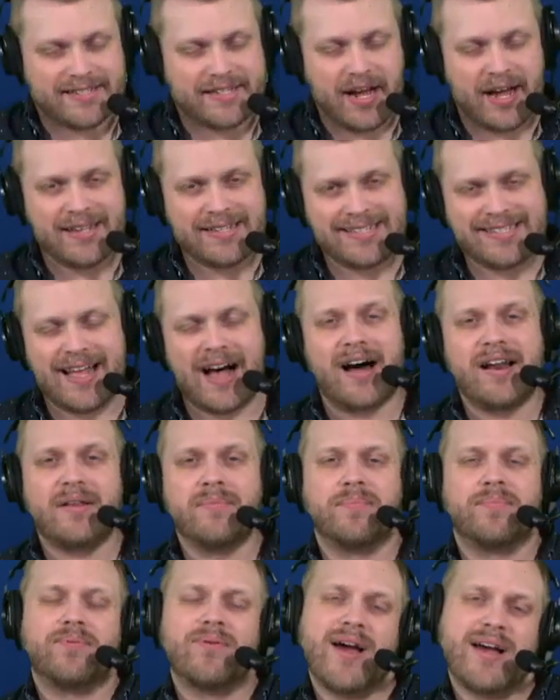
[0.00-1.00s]
does not
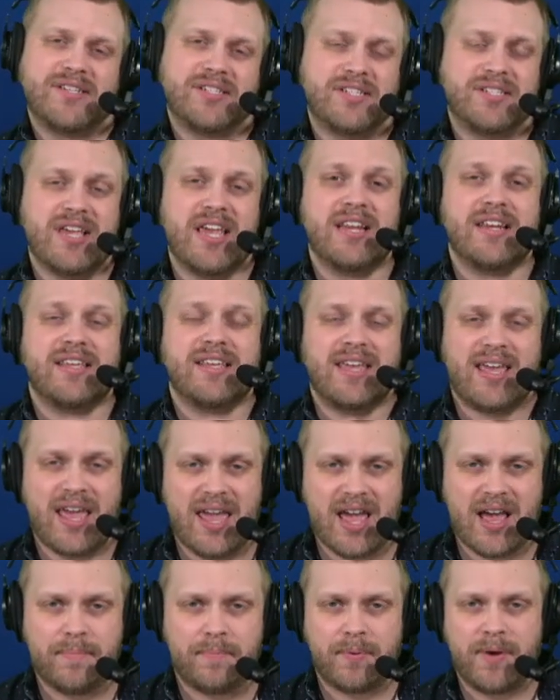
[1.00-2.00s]
impress in
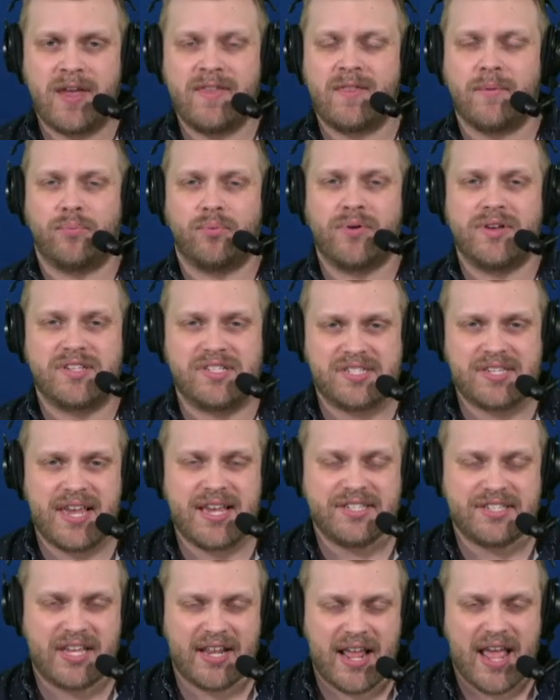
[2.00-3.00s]
camp in the
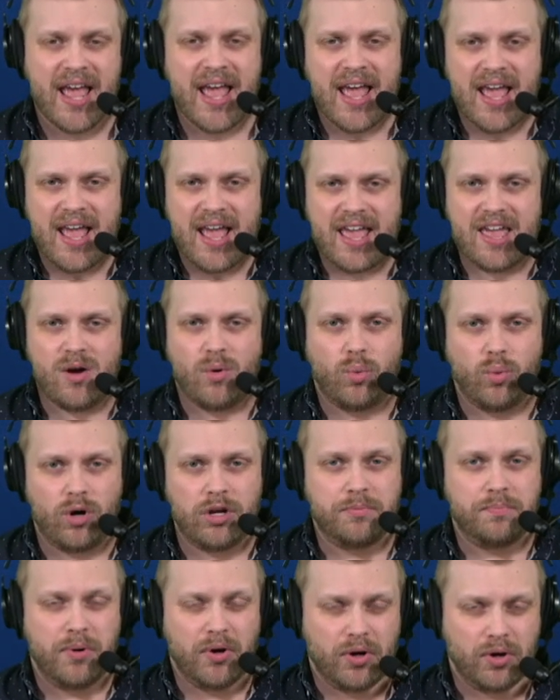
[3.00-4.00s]
preseason, it
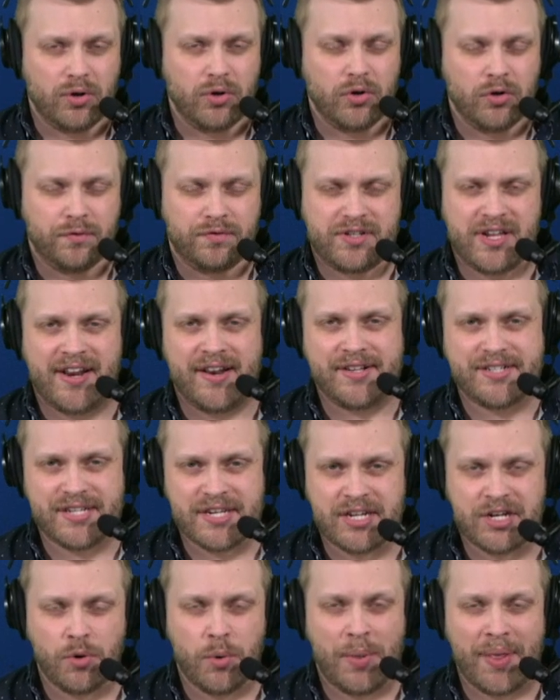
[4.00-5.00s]
would behoove
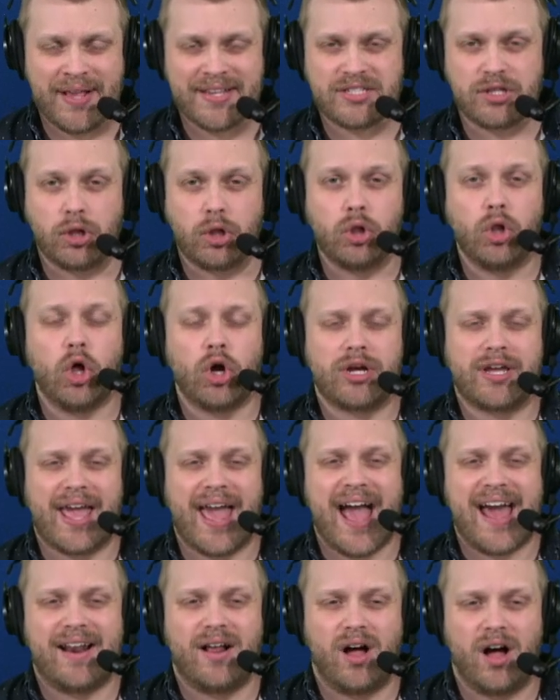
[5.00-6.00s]
Tennessee to at least look
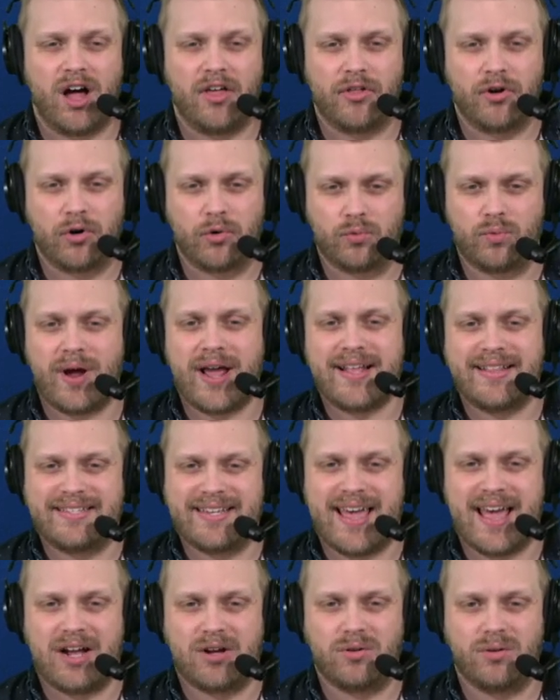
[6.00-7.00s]
at other right
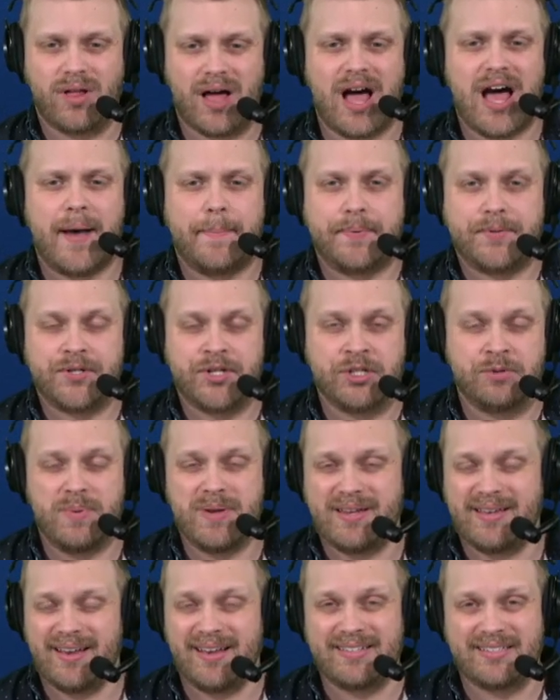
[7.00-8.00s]
tackle options
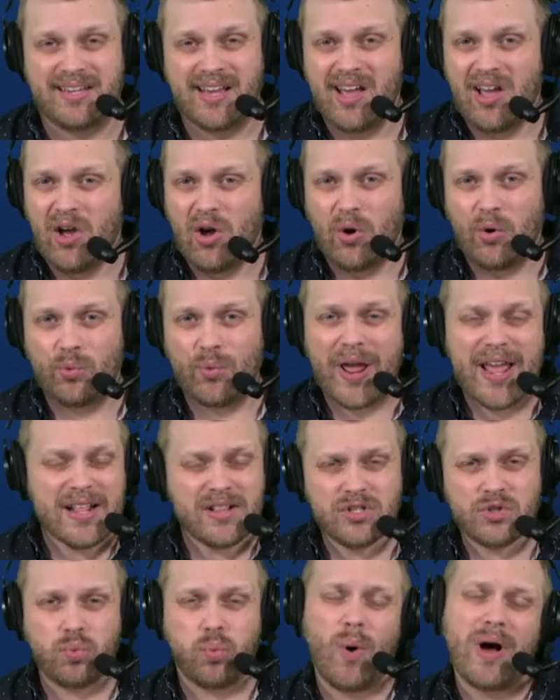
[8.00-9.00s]
because
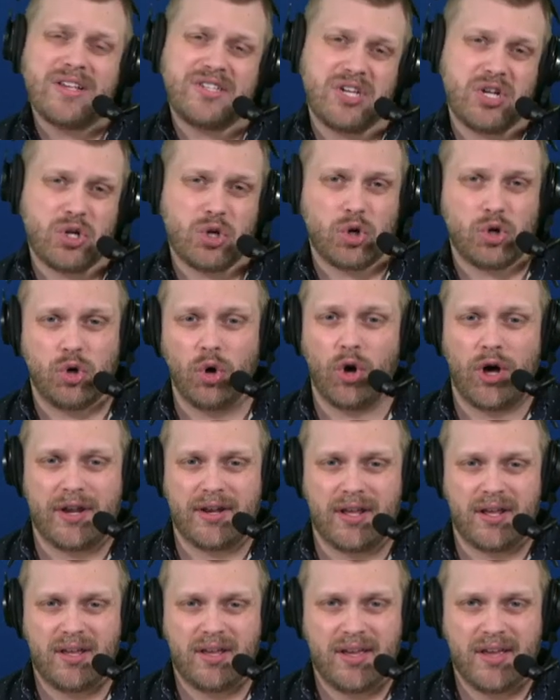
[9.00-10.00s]
Radins wasn't
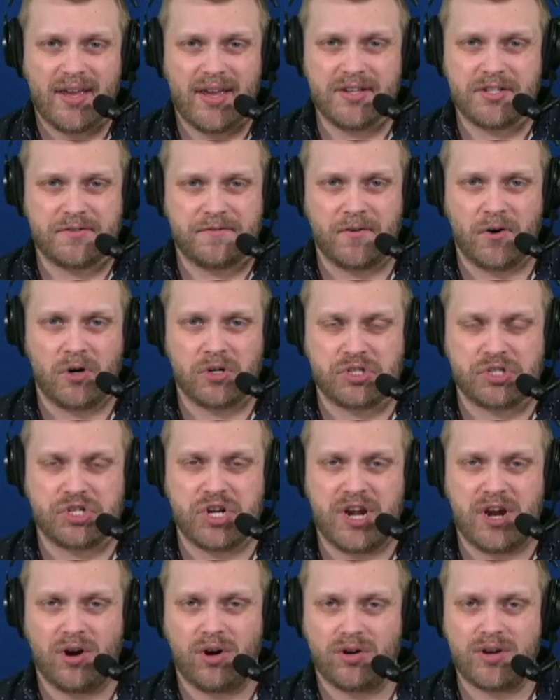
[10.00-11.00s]
good his first
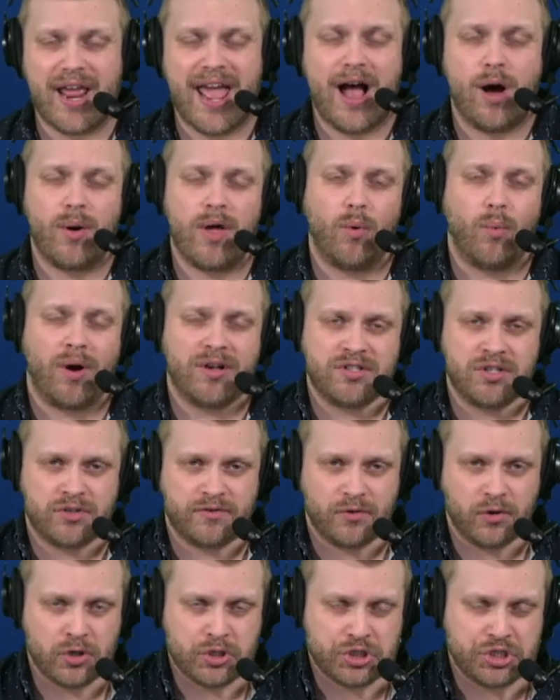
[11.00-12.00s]
year. Now, it was
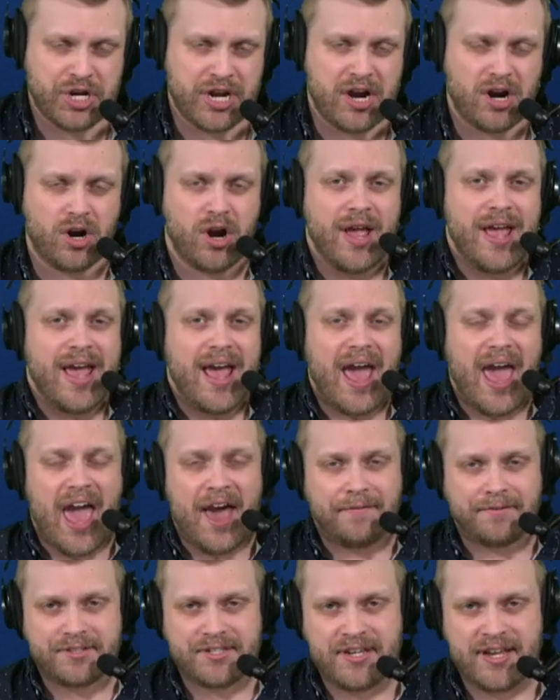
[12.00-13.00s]
his first year.
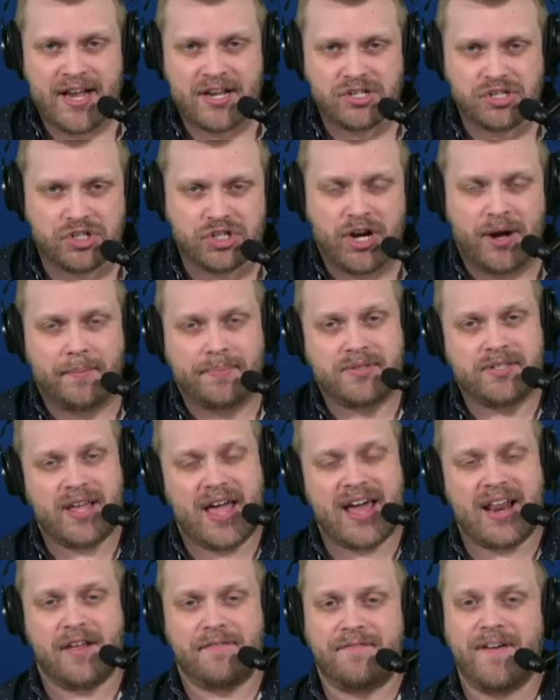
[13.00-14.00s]
FCS jump to
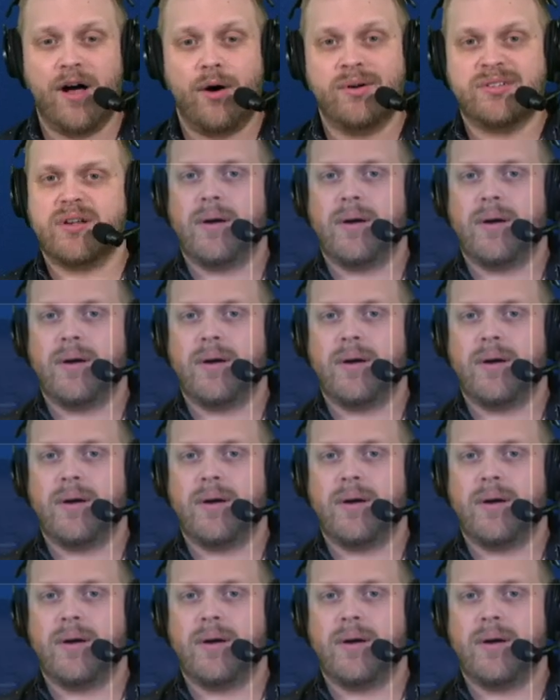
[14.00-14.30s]
NFL was